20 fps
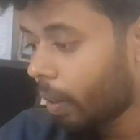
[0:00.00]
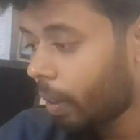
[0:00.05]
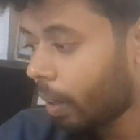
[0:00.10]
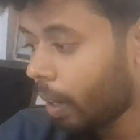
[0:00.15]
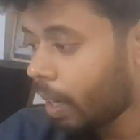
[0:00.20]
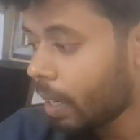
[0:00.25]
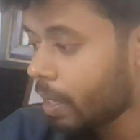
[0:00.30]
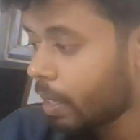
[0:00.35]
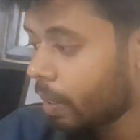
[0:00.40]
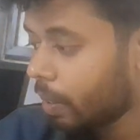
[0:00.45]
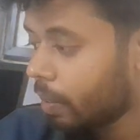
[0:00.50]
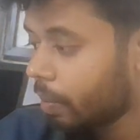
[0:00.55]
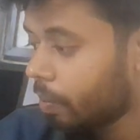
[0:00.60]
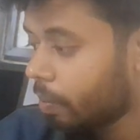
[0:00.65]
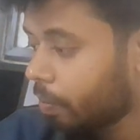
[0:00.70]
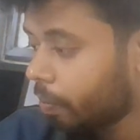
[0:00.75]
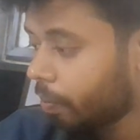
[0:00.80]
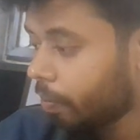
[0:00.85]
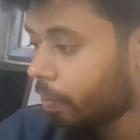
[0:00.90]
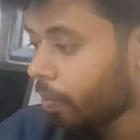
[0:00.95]
right?
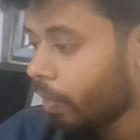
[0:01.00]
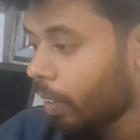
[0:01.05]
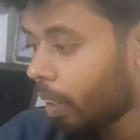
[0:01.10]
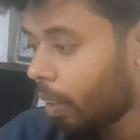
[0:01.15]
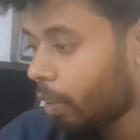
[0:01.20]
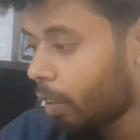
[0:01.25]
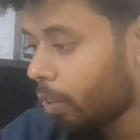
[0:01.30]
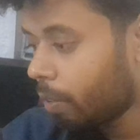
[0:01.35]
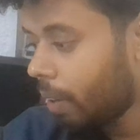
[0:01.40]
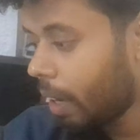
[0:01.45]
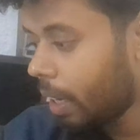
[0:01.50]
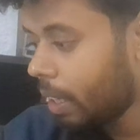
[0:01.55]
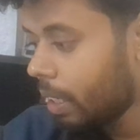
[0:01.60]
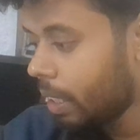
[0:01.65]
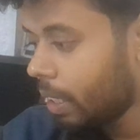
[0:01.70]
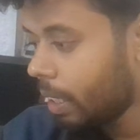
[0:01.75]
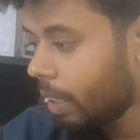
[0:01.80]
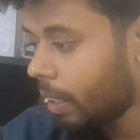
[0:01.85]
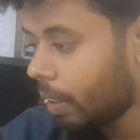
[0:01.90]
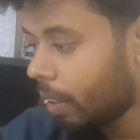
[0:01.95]
You can find
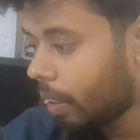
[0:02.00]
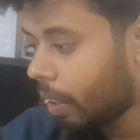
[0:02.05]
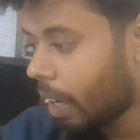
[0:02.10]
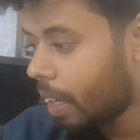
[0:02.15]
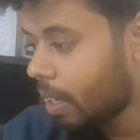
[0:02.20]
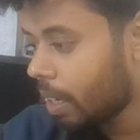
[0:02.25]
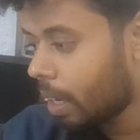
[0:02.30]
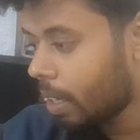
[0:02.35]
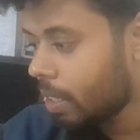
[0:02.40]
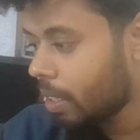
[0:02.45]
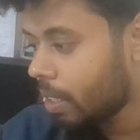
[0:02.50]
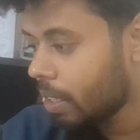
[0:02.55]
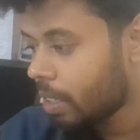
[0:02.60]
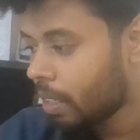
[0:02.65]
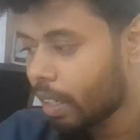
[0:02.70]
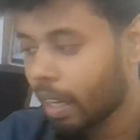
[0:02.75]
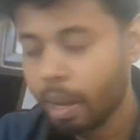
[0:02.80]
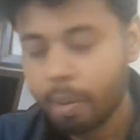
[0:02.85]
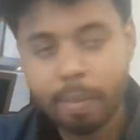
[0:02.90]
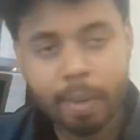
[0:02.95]
it here. I
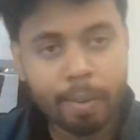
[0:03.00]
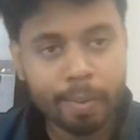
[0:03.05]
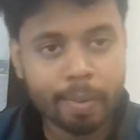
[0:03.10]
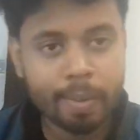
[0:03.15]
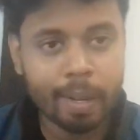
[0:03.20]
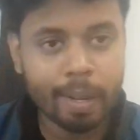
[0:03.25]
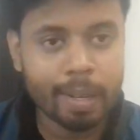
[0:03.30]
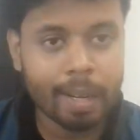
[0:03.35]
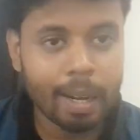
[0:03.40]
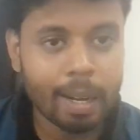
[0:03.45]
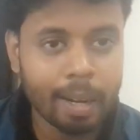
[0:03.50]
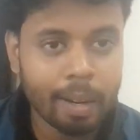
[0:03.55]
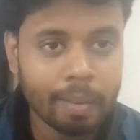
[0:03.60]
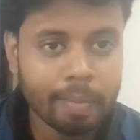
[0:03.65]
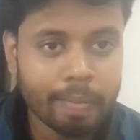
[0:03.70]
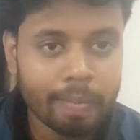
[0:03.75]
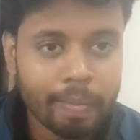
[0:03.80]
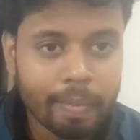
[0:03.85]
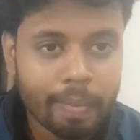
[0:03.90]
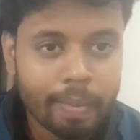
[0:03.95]
just gave you the data.
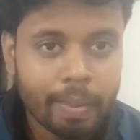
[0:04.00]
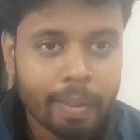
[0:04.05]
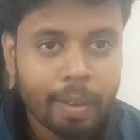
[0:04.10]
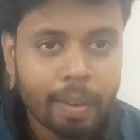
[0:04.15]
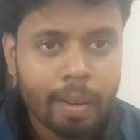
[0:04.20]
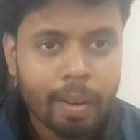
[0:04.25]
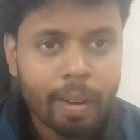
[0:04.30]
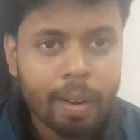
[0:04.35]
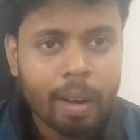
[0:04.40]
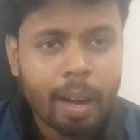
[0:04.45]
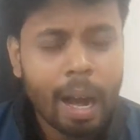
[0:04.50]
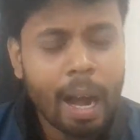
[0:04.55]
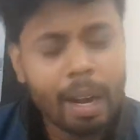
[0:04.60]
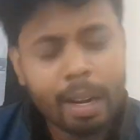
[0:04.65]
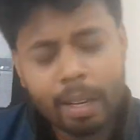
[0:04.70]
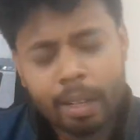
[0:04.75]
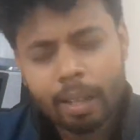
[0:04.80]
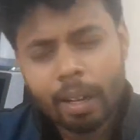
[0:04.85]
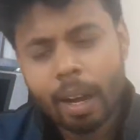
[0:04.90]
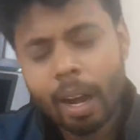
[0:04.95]

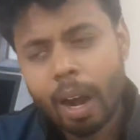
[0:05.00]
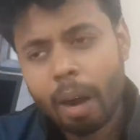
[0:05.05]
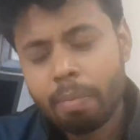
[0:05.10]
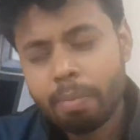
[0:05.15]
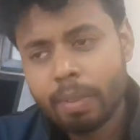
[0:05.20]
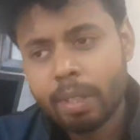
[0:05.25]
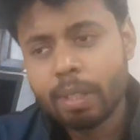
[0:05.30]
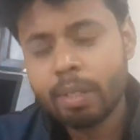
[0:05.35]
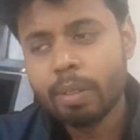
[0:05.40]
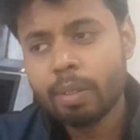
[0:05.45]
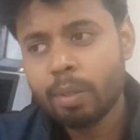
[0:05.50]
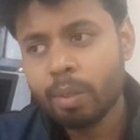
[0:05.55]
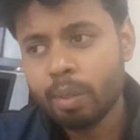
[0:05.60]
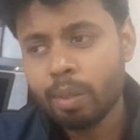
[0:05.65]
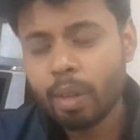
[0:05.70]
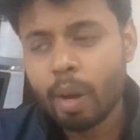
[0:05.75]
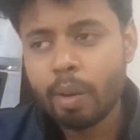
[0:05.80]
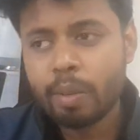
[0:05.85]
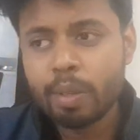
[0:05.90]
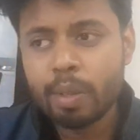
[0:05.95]
And after
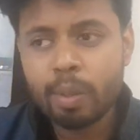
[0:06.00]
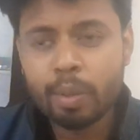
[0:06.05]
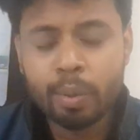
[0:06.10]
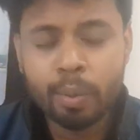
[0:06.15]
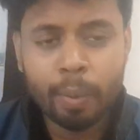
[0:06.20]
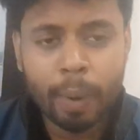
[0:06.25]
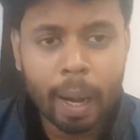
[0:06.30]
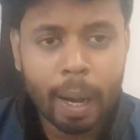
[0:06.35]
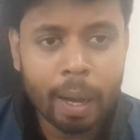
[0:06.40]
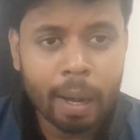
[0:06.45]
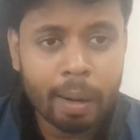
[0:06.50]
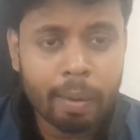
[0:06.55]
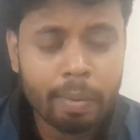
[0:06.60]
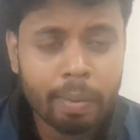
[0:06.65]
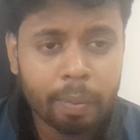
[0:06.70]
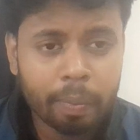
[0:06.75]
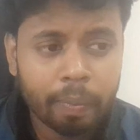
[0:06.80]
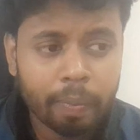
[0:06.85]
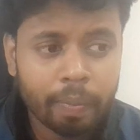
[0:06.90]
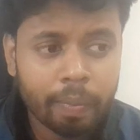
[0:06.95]
2012,
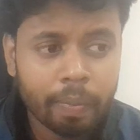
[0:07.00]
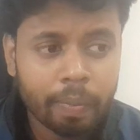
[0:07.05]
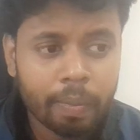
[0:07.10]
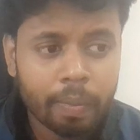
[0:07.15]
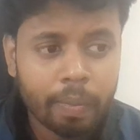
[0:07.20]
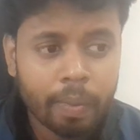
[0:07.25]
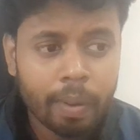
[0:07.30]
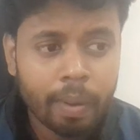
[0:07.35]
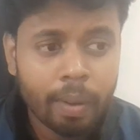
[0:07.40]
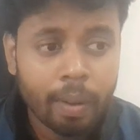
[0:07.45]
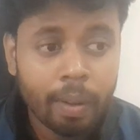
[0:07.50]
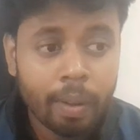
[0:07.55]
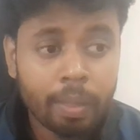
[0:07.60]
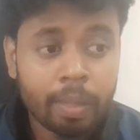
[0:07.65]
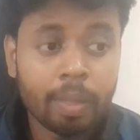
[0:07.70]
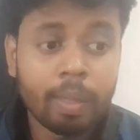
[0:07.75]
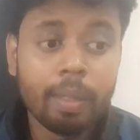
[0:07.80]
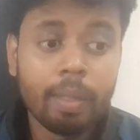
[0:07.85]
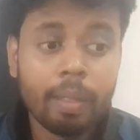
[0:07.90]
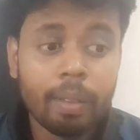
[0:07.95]

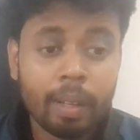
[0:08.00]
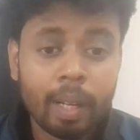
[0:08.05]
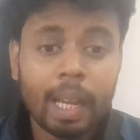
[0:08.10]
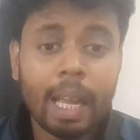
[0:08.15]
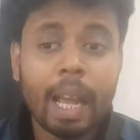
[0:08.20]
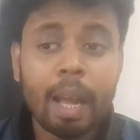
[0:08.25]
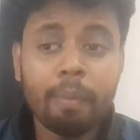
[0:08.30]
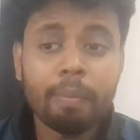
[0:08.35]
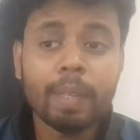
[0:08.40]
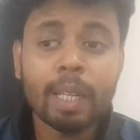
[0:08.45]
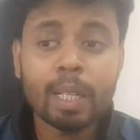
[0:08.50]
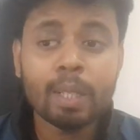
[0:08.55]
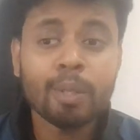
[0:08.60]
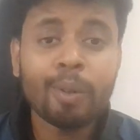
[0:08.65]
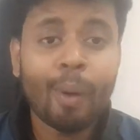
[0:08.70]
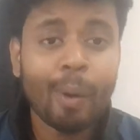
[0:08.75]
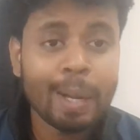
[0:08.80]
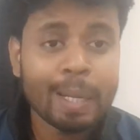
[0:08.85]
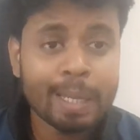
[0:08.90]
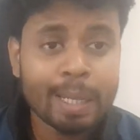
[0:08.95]
came the
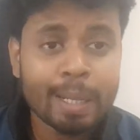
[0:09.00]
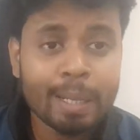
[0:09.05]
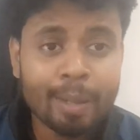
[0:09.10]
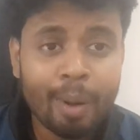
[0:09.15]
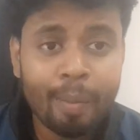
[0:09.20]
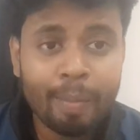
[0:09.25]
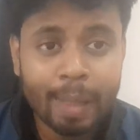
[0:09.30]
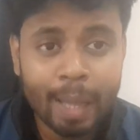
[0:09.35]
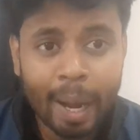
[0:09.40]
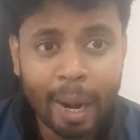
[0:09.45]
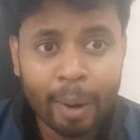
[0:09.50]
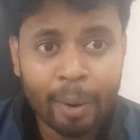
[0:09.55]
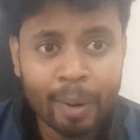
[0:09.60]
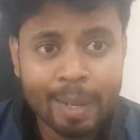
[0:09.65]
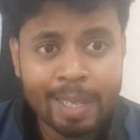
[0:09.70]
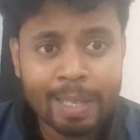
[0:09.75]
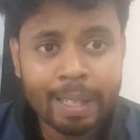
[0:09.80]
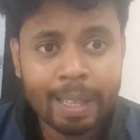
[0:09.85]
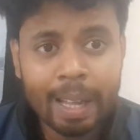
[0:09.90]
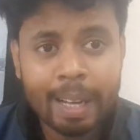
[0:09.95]
choices of
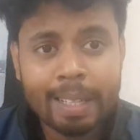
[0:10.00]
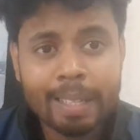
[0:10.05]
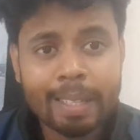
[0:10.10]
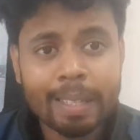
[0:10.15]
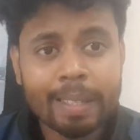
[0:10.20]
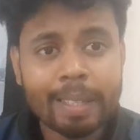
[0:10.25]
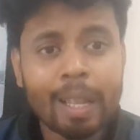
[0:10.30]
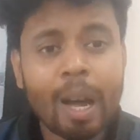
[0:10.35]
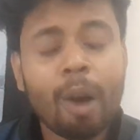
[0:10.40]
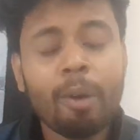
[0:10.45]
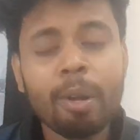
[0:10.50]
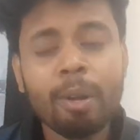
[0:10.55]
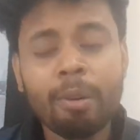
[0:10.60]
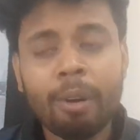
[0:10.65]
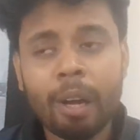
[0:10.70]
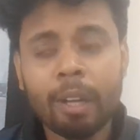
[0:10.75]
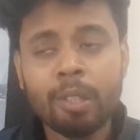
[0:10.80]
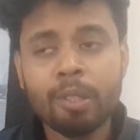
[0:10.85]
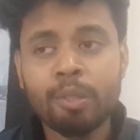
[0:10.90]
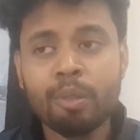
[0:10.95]
language selection. Now you
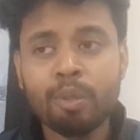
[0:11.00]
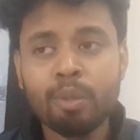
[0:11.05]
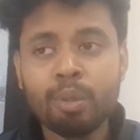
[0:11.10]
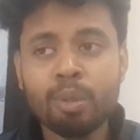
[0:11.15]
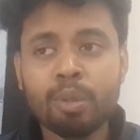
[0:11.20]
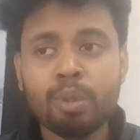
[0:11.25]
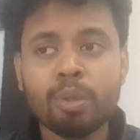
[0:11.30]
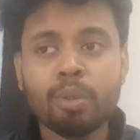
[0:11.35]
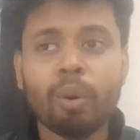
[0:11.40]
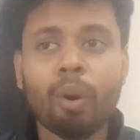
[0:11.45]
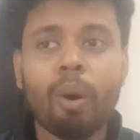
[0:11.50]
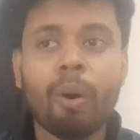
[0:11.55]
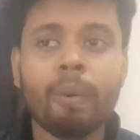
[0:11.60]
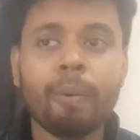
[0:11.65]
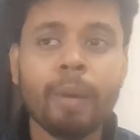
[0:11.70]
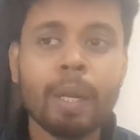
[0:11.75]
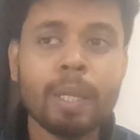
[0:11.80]
can choose on